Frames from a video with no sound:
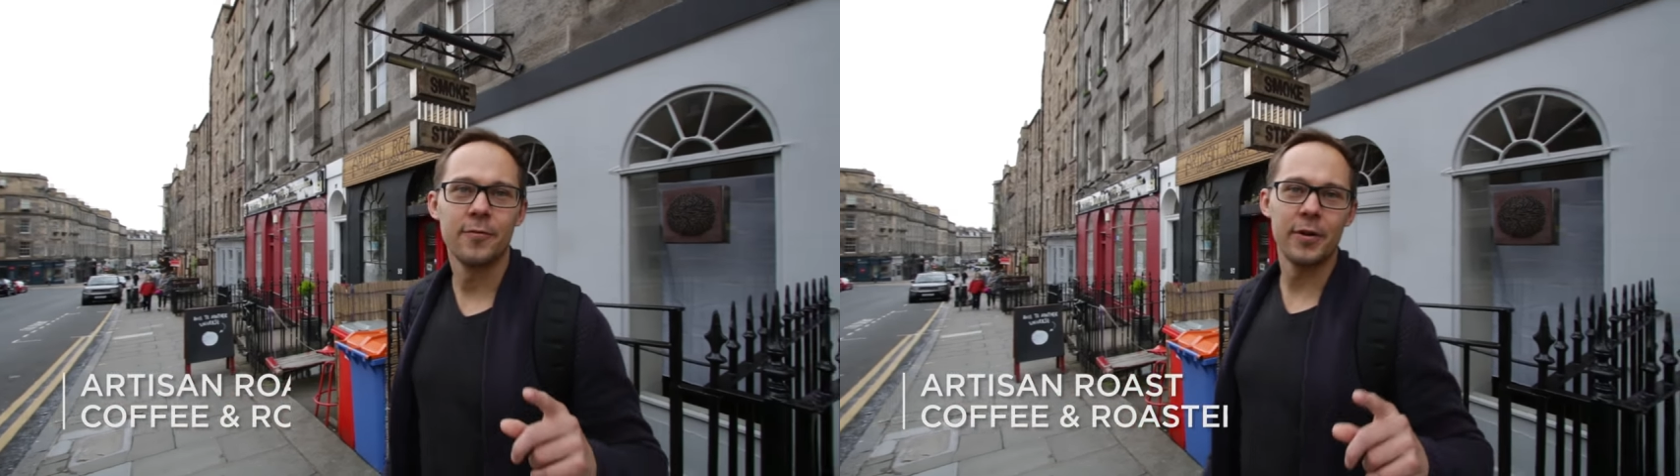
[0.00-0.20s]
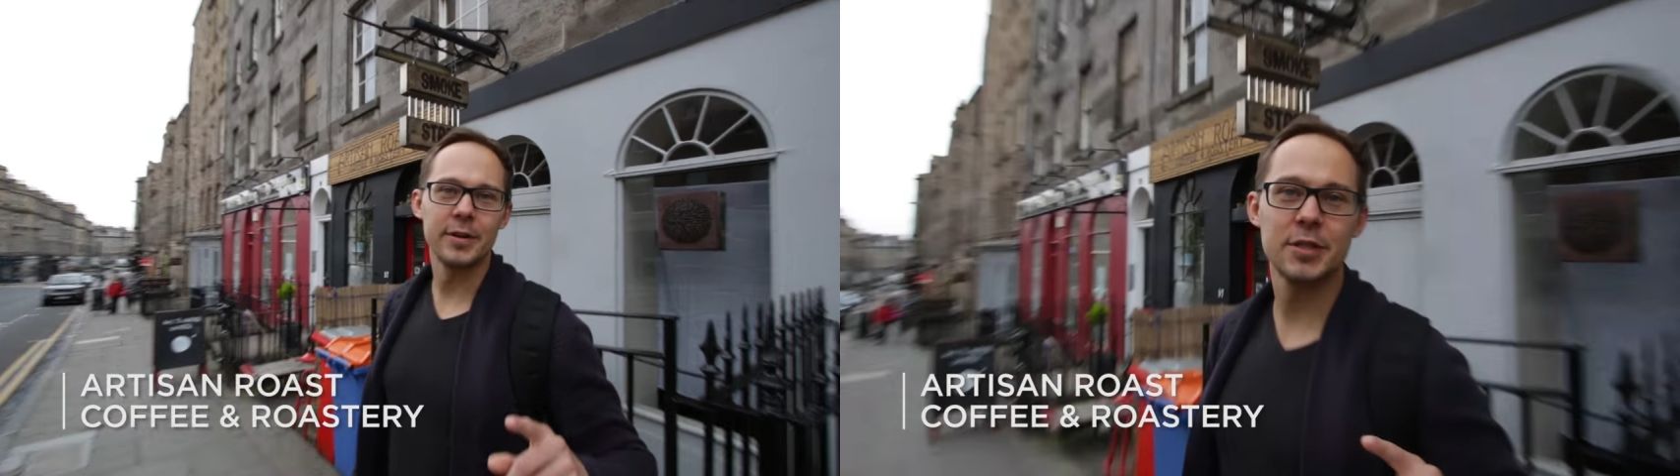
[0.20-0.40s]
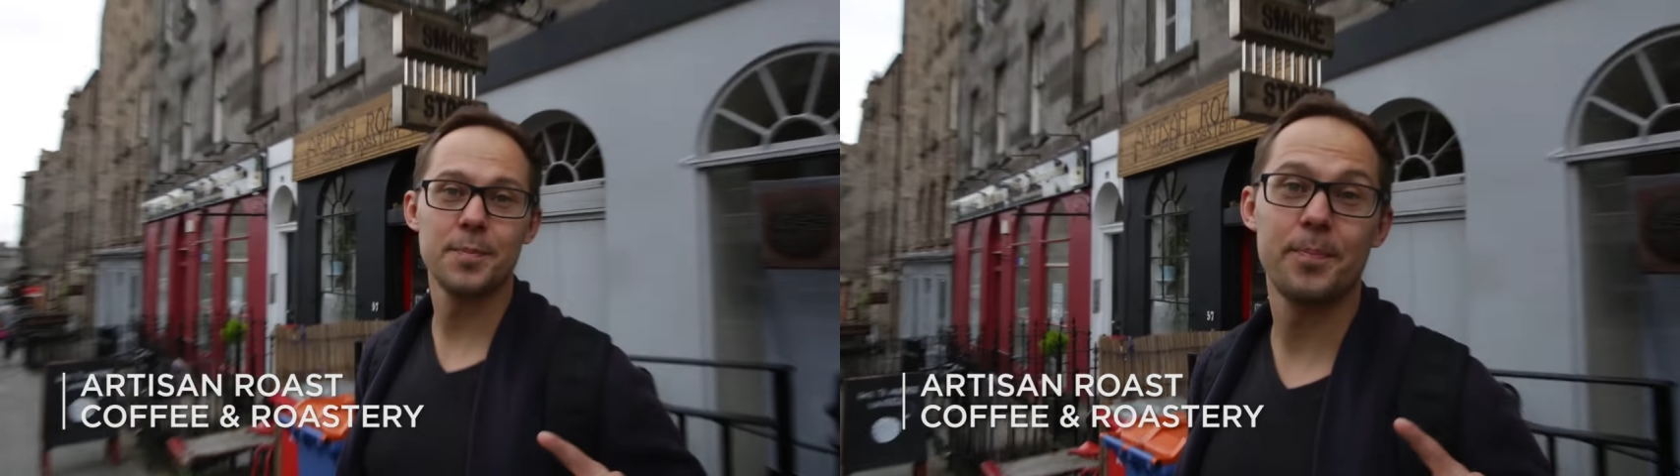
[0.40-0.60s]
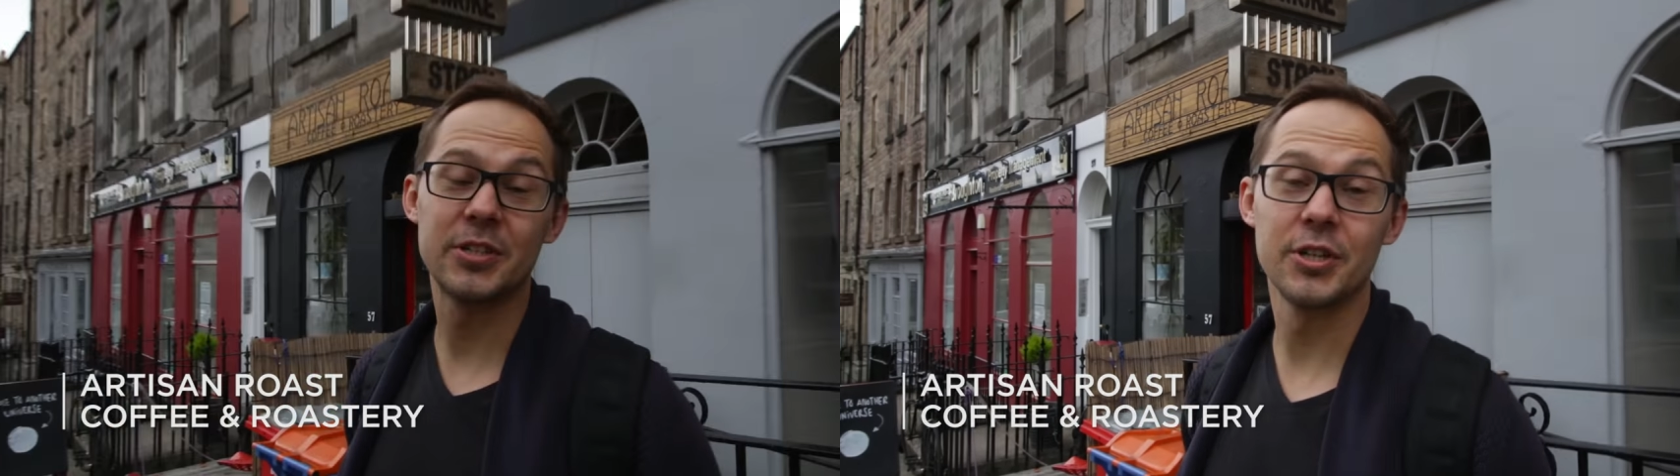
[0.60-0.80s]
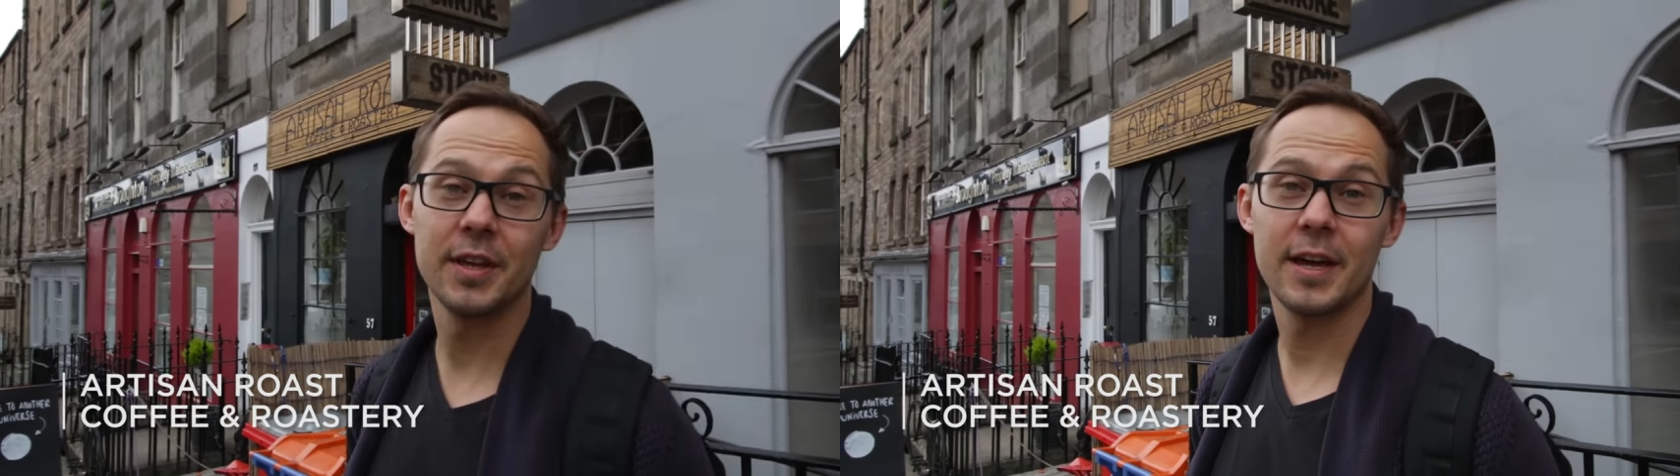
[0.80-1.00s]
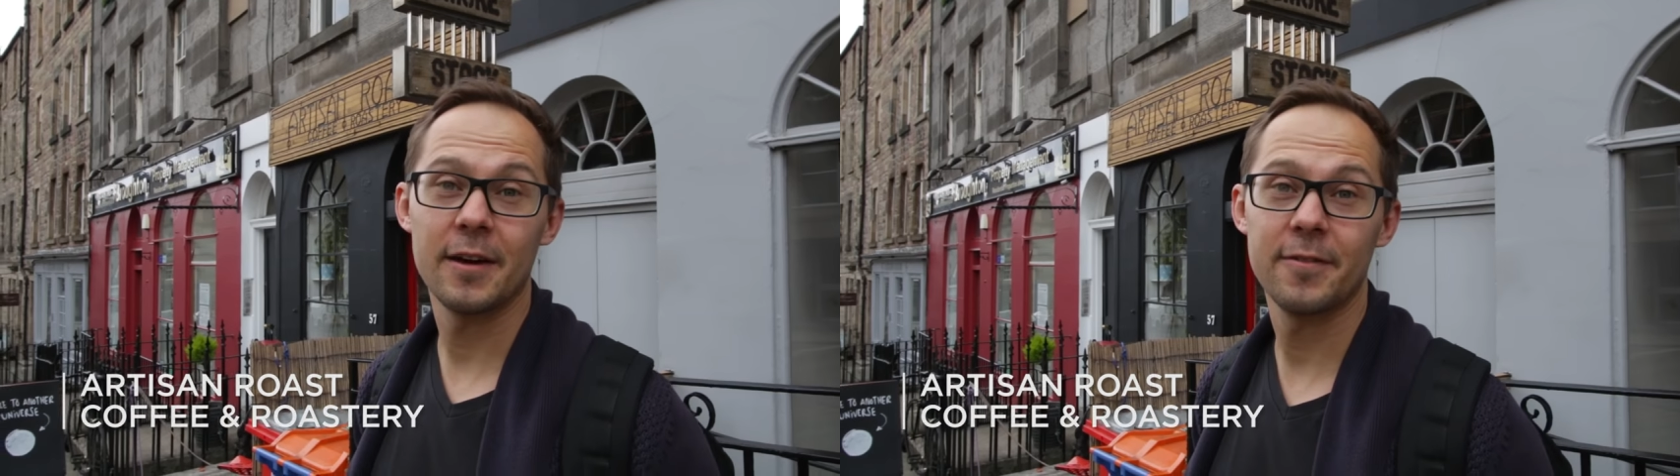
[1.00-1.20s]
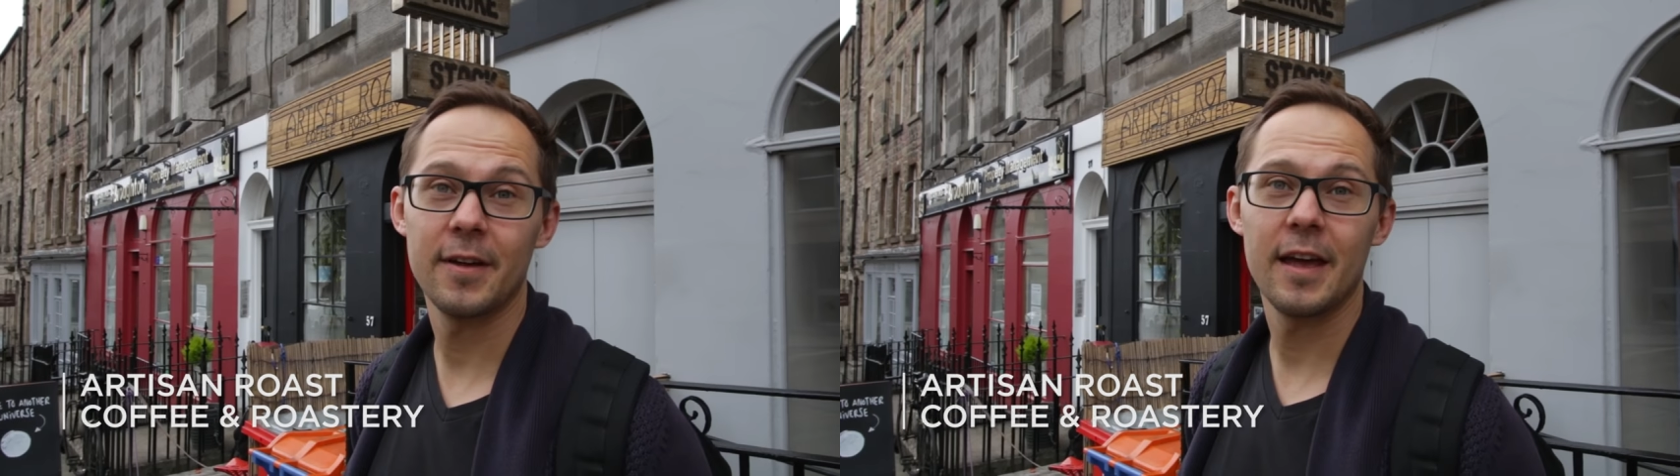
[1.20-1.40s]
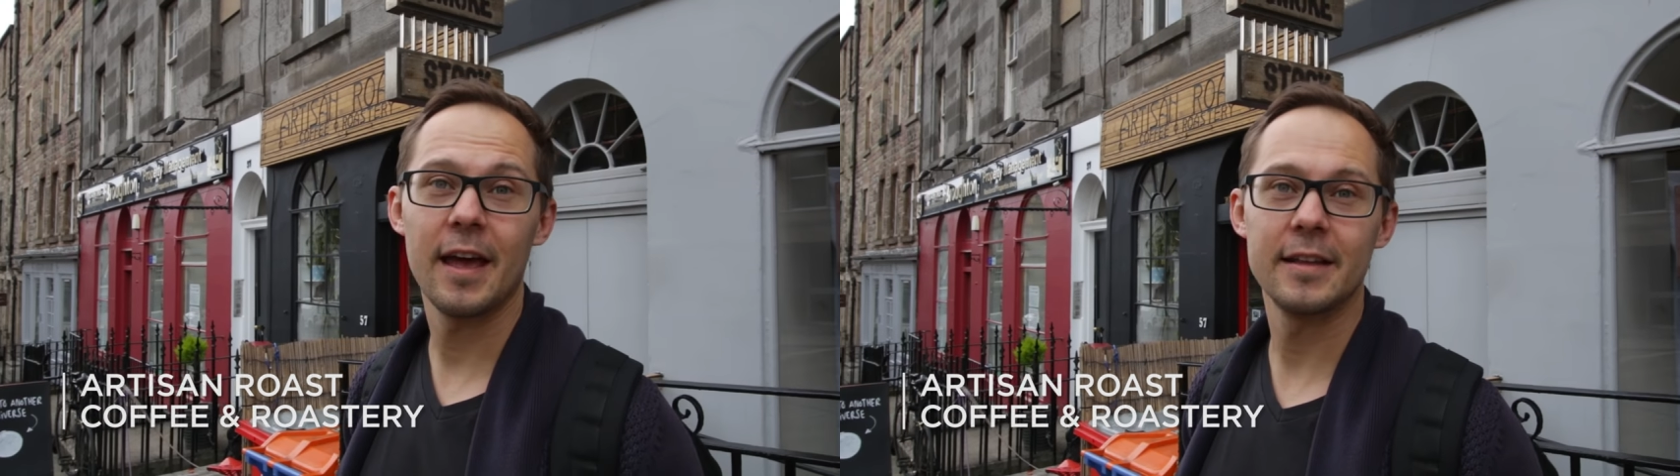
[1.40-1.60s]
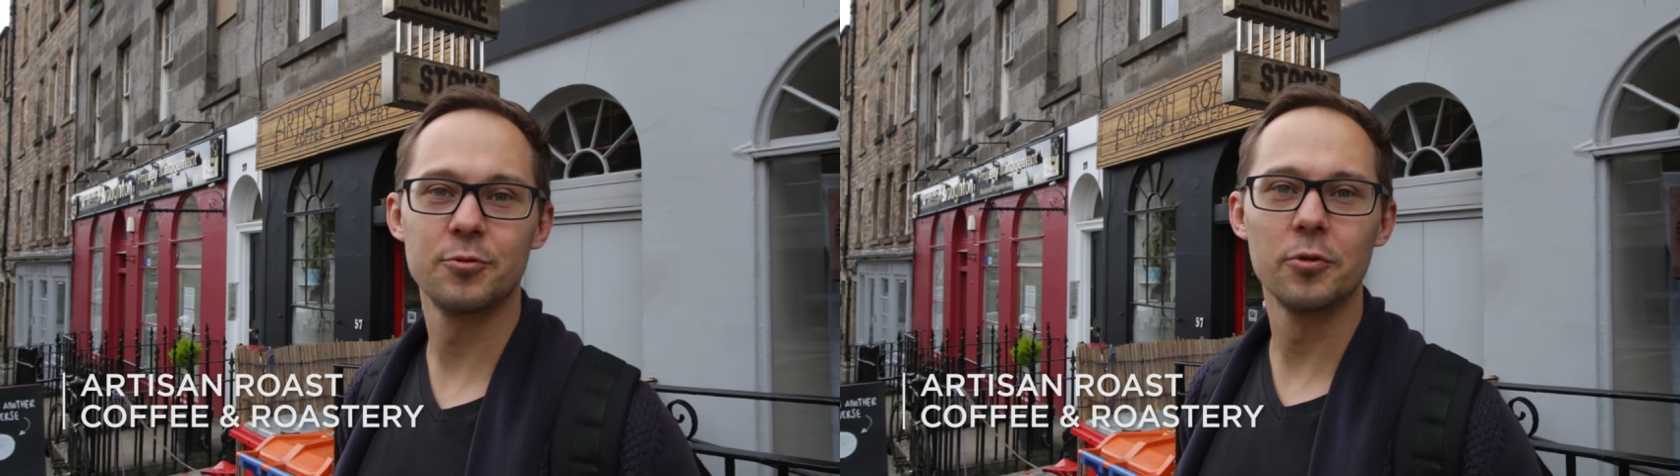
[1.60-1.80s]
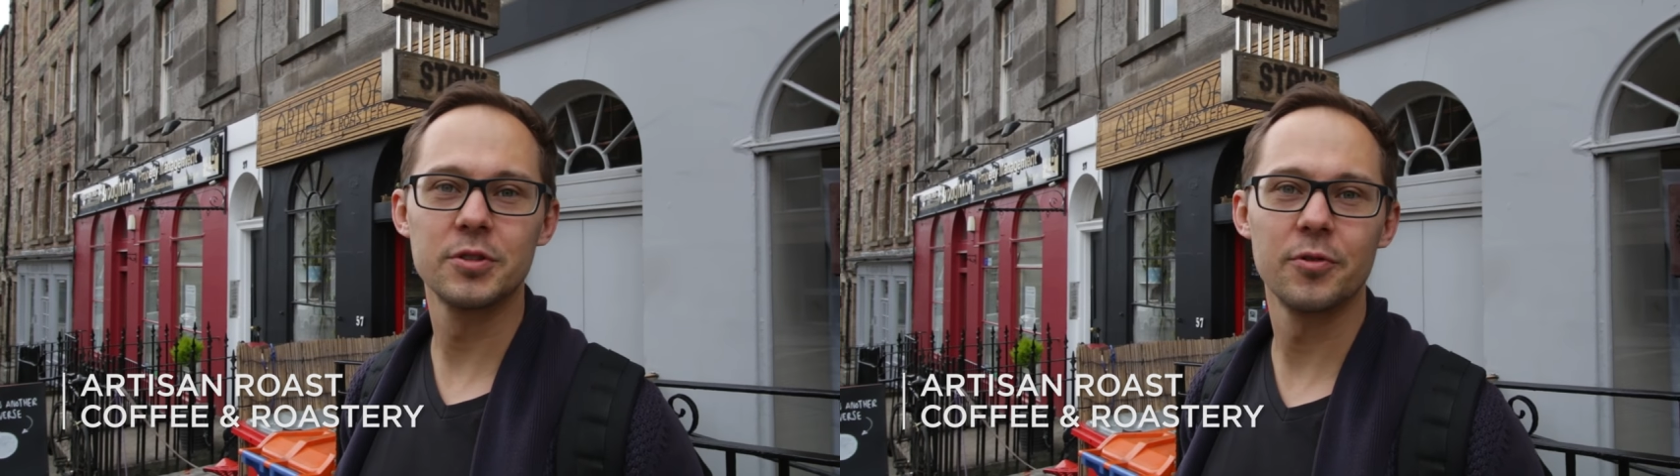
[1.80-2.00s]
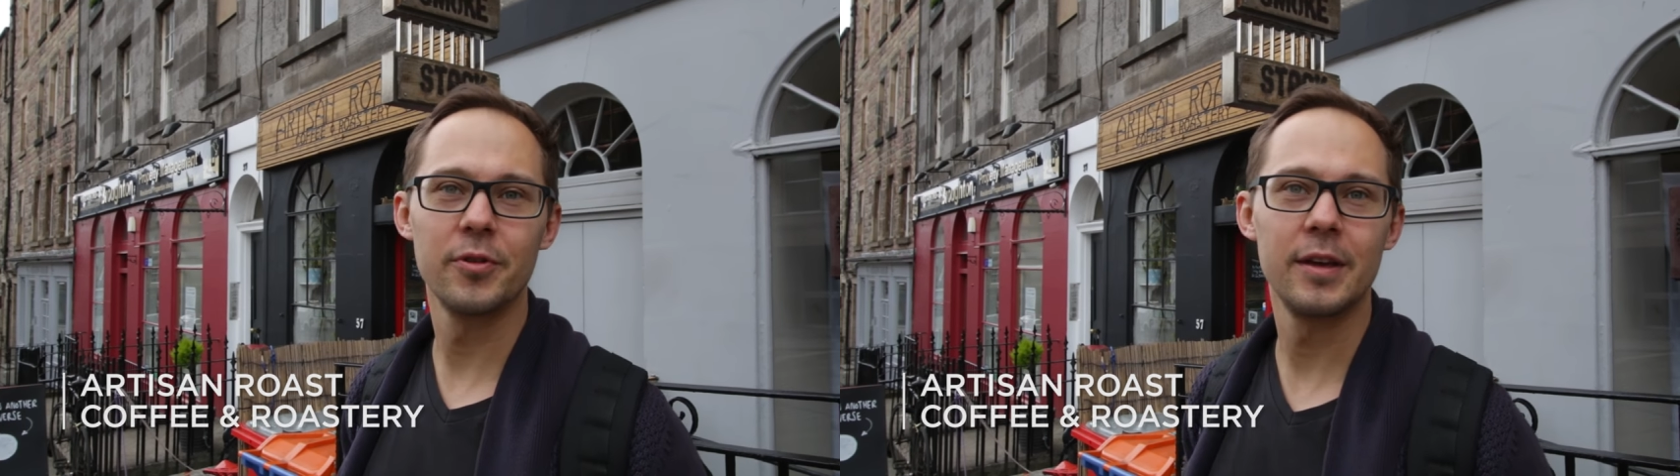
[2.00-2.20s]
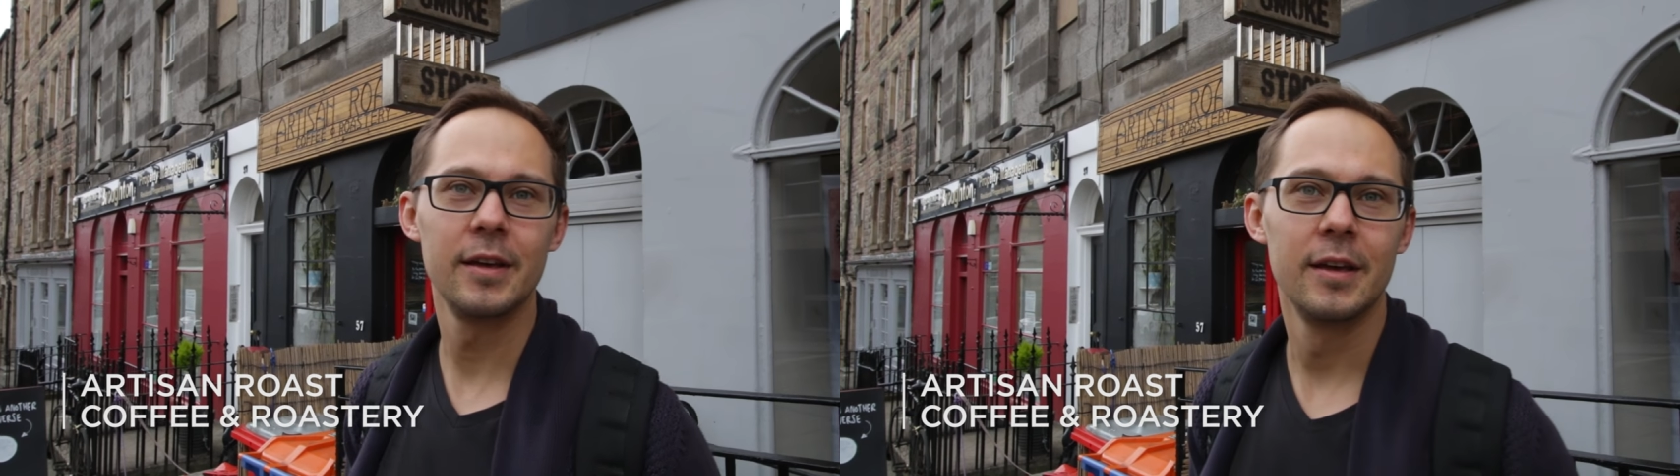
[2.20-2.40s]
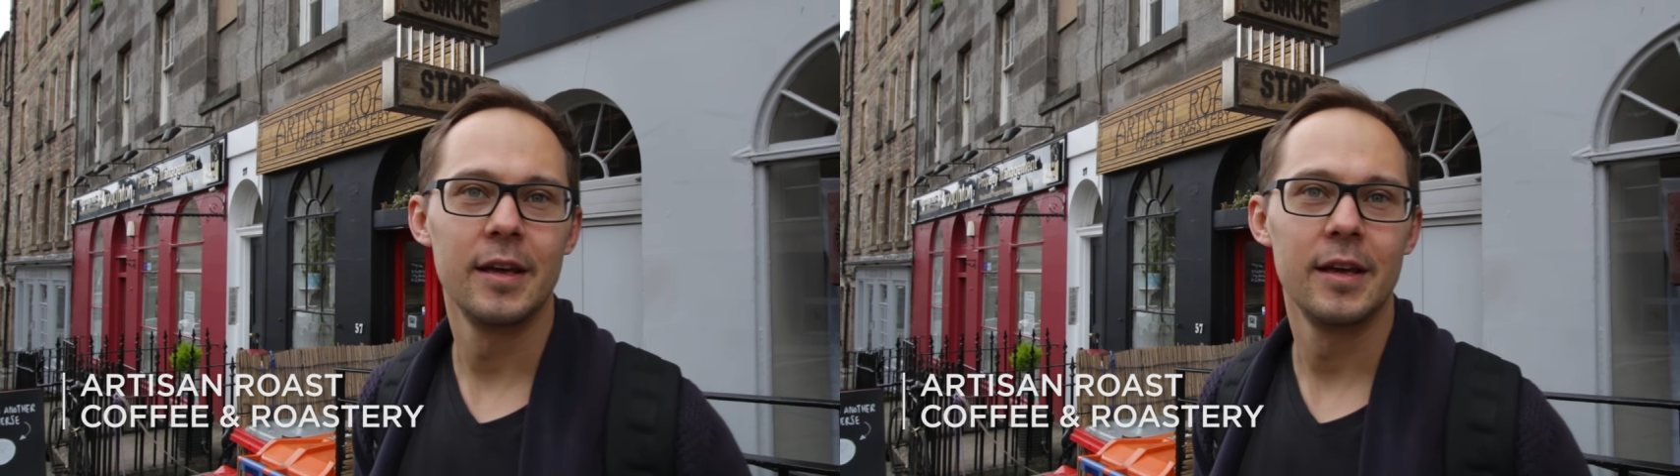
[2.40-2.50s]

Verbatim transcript: first specialty cafe and roastery